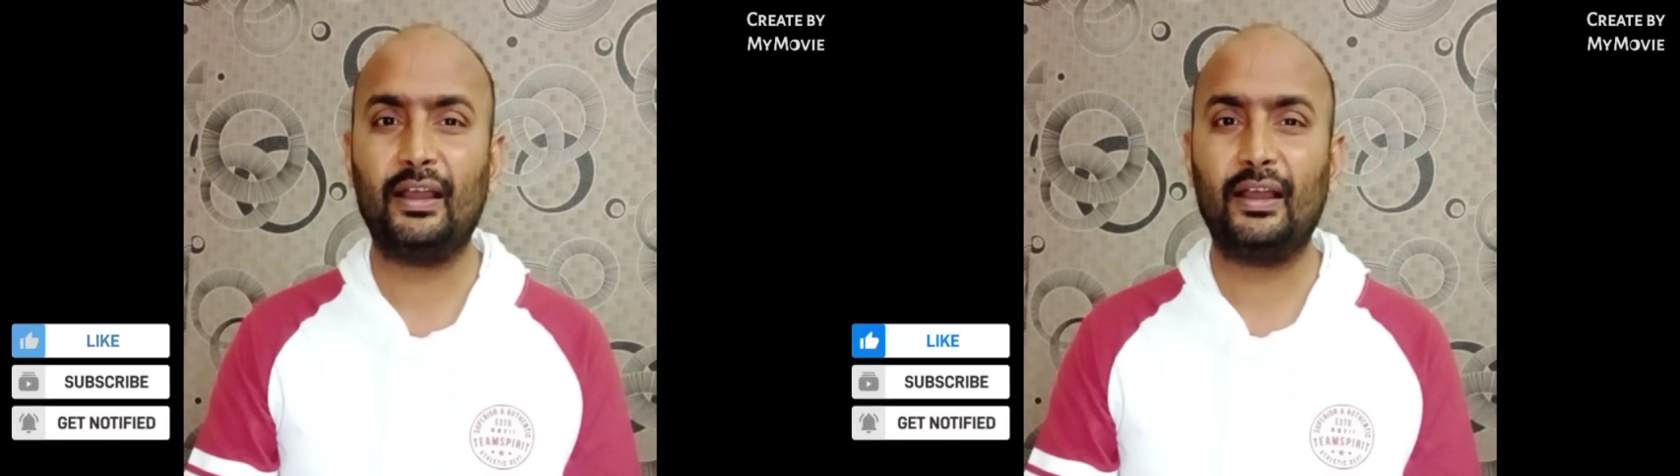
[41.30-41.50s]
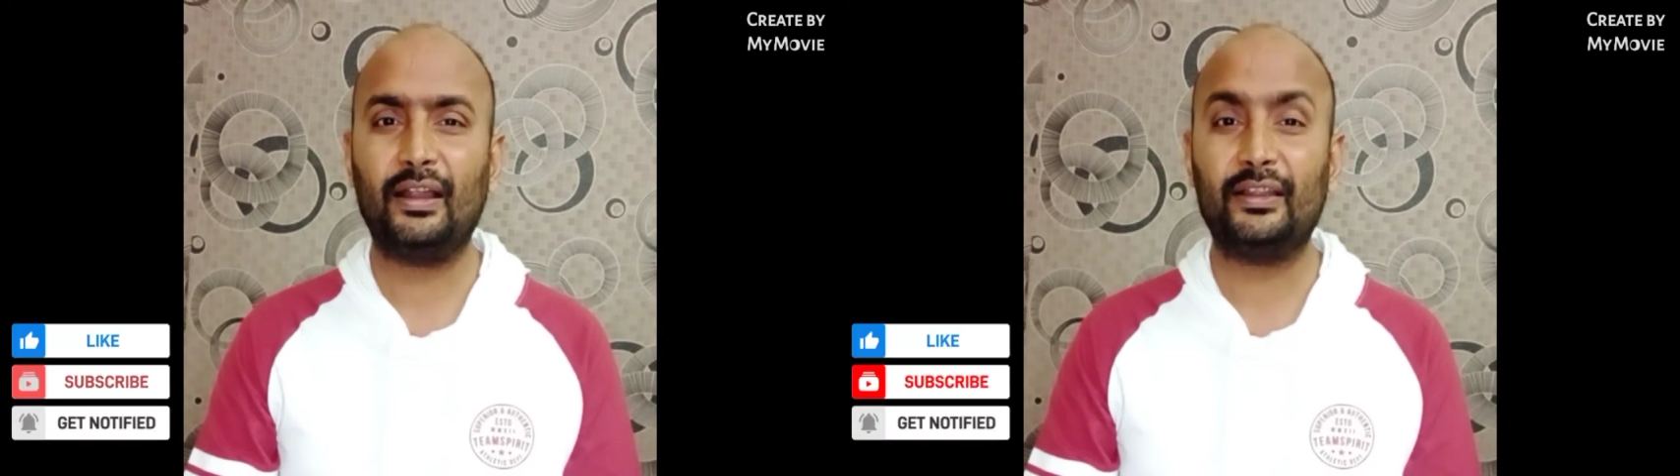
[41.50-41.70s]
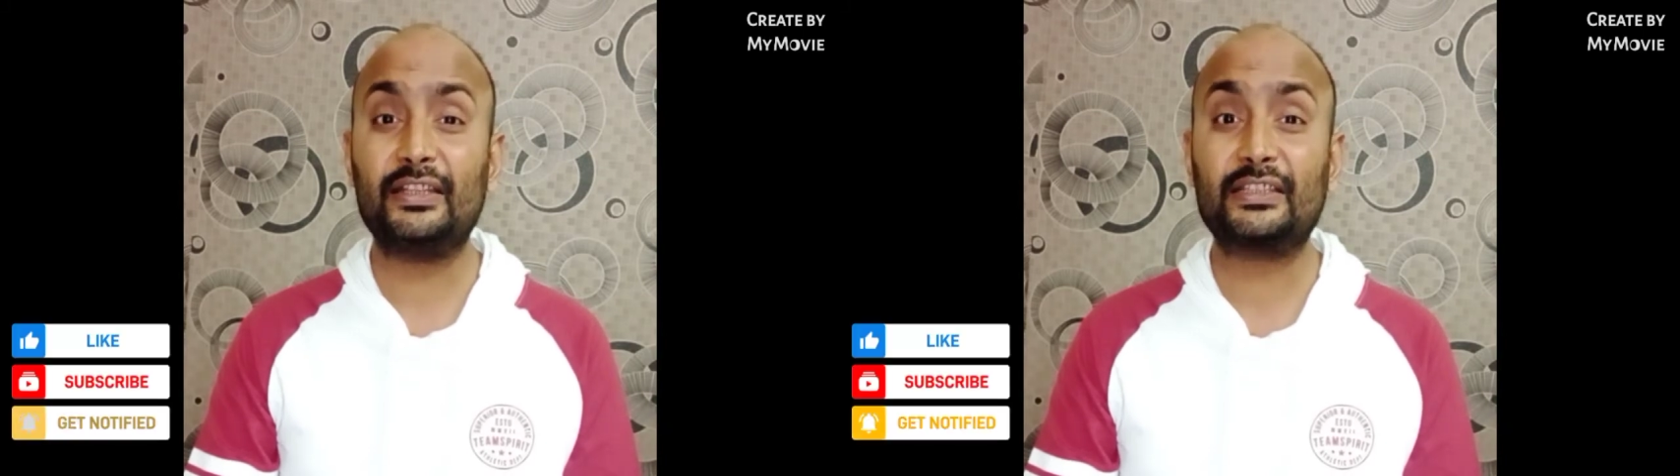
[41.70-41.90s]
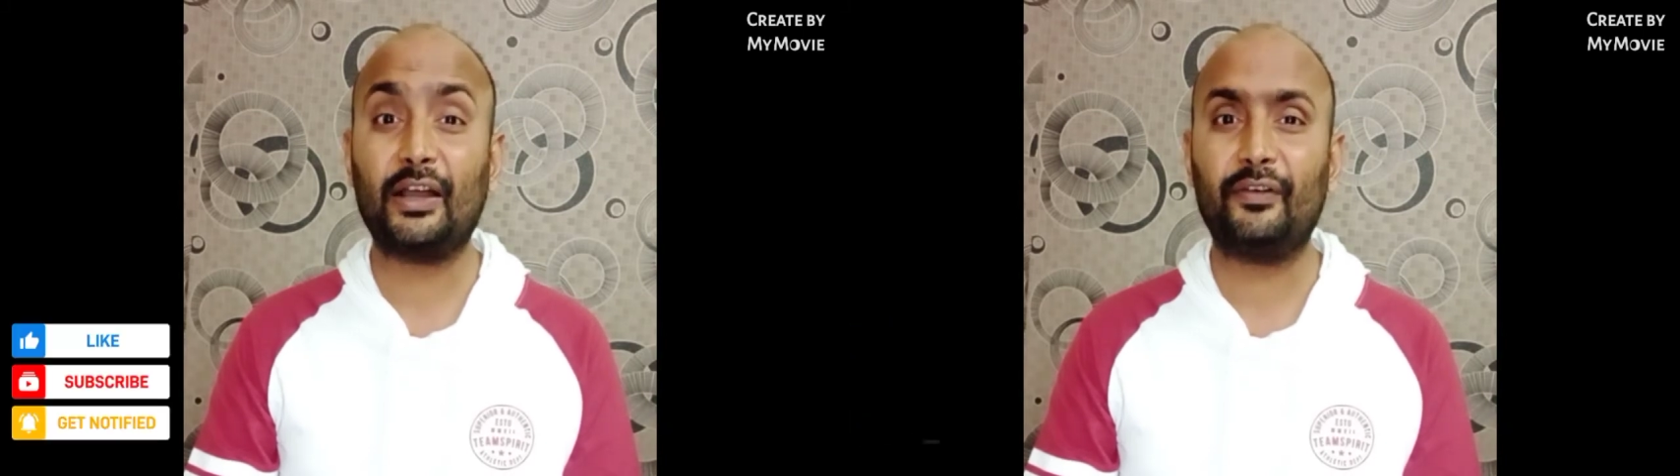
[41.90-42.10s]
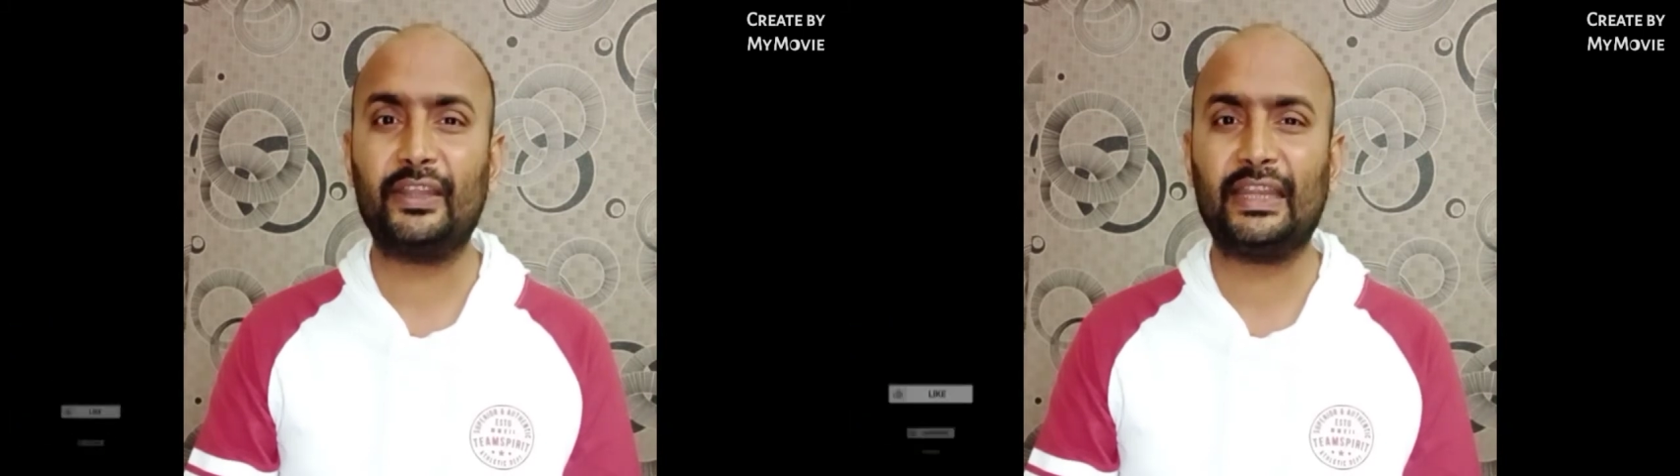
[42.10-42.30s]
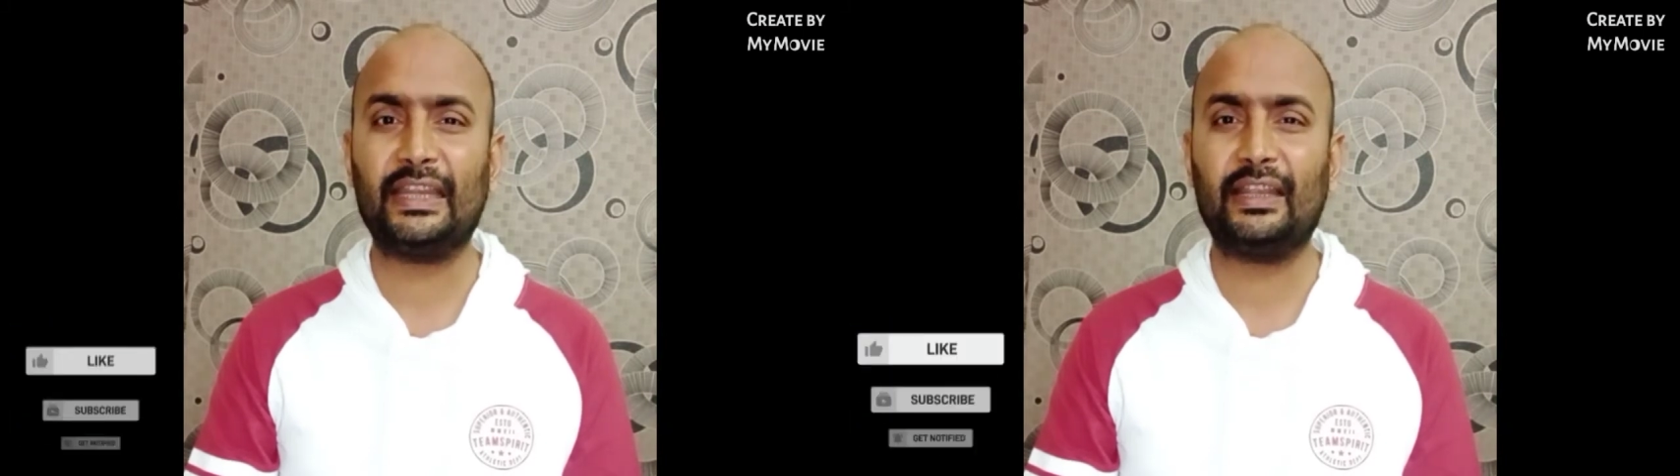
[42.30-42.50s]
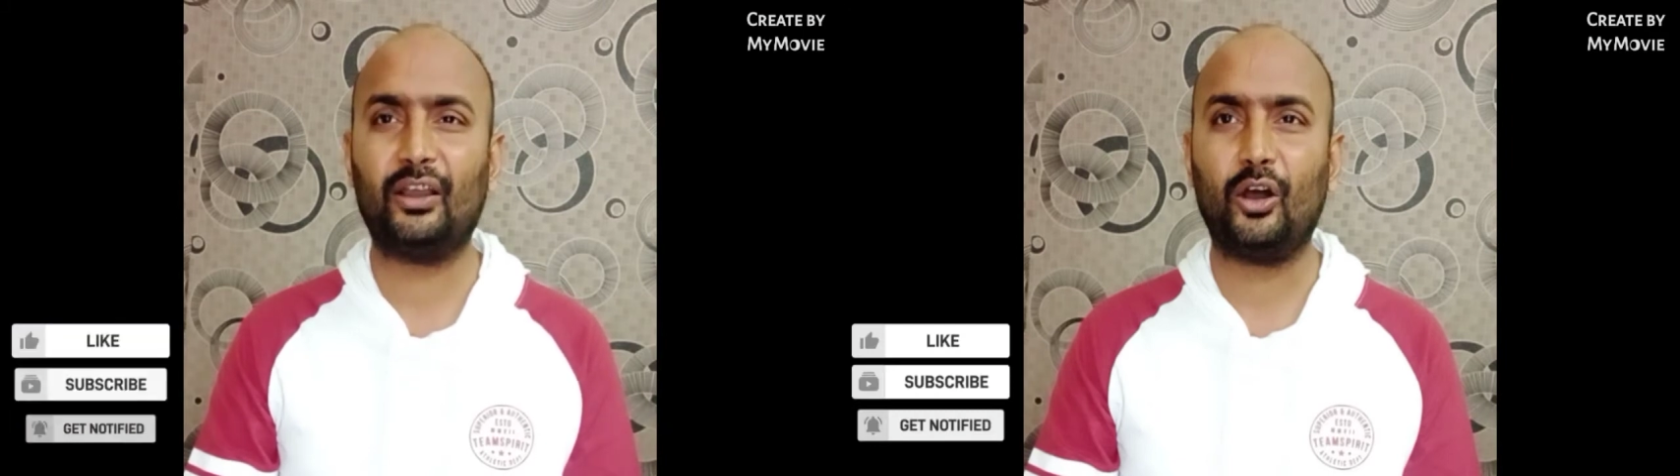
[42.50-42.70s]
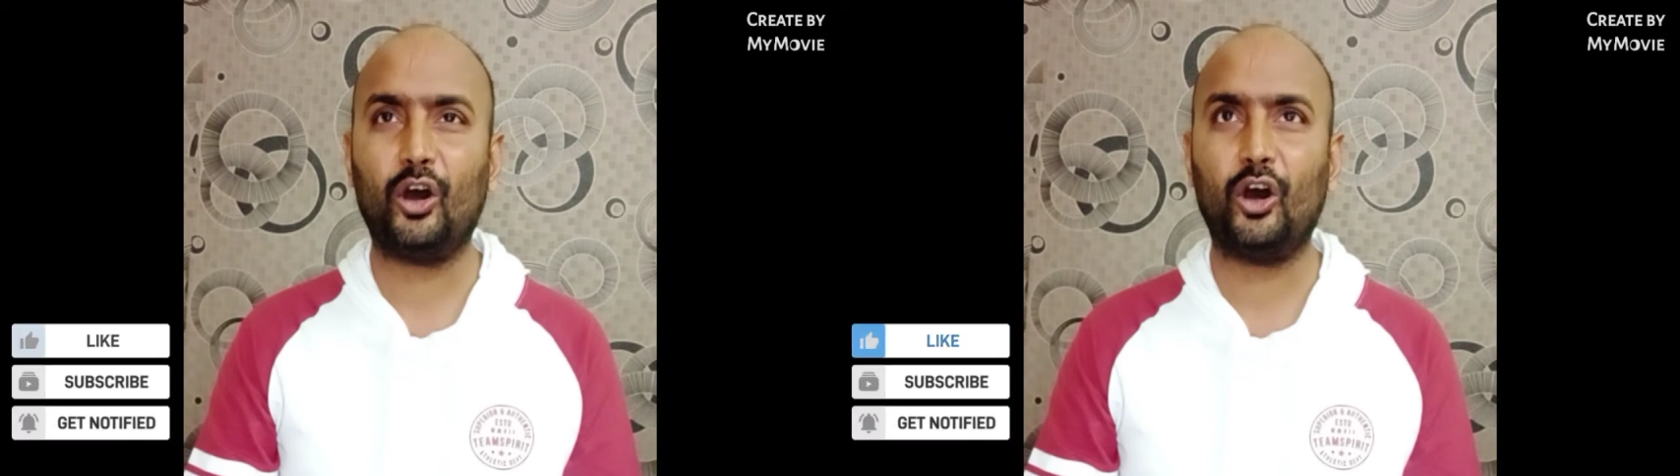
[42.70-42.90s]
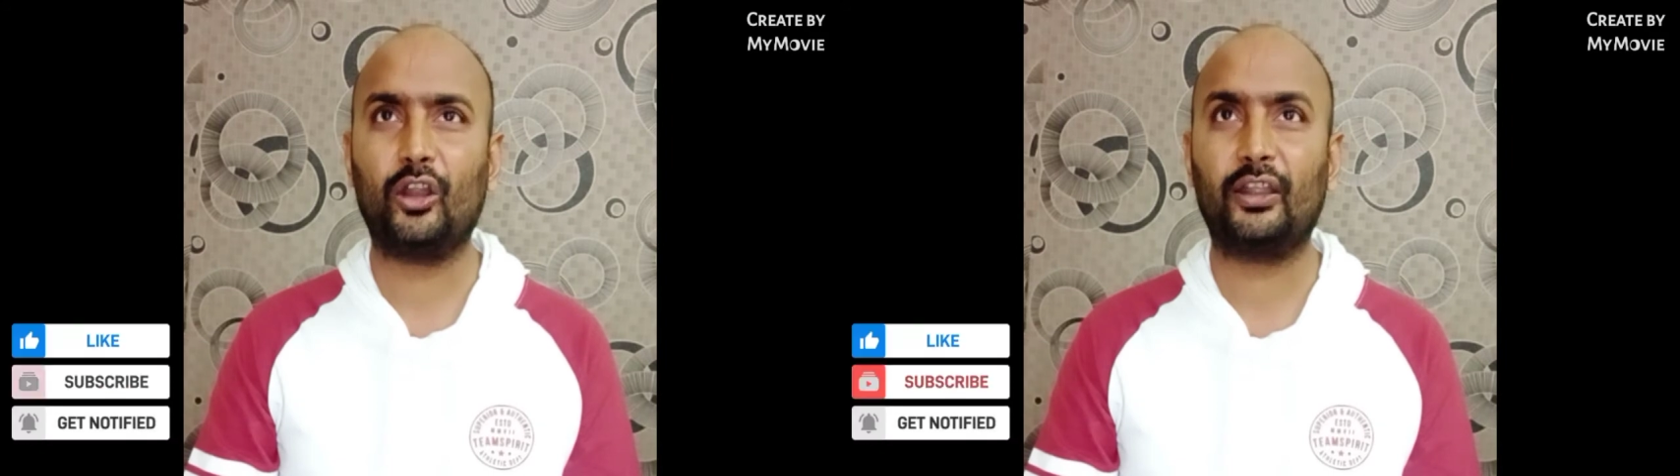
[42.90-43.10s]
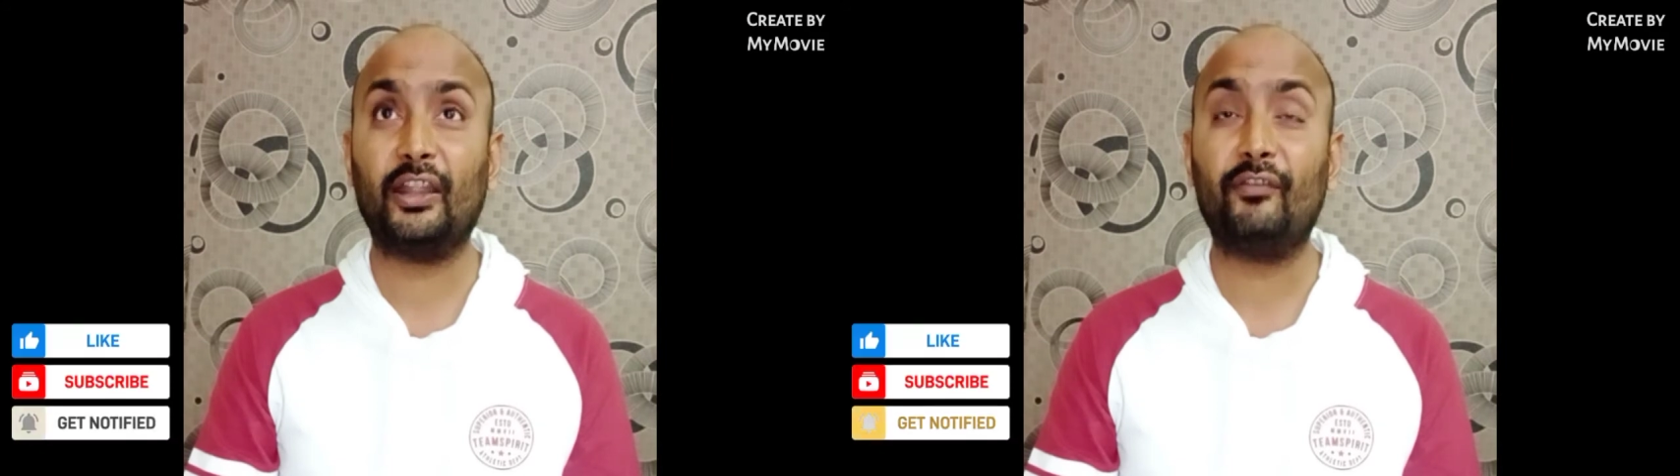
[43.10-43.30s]
discovering or
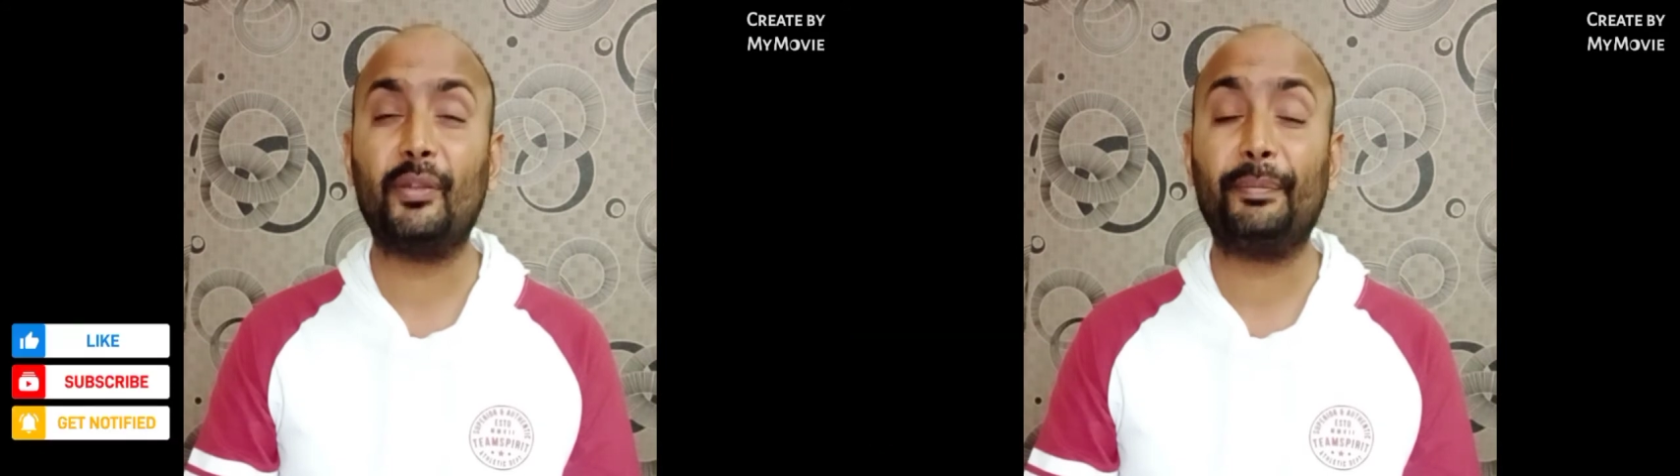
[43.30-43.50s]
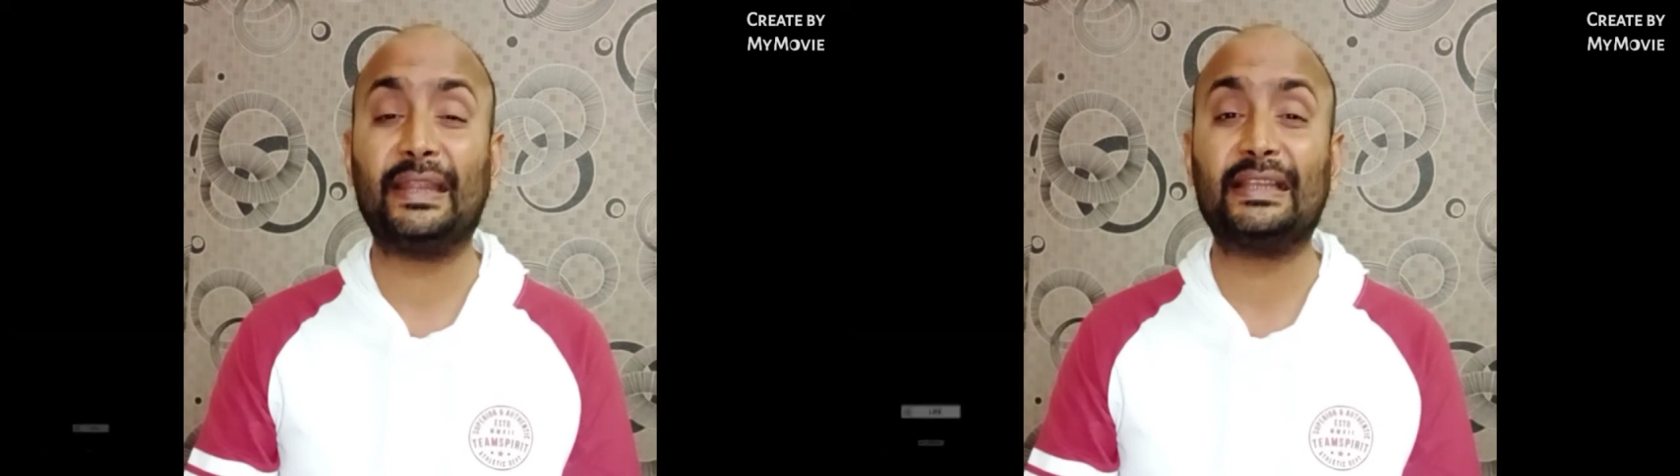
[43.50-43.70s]
developing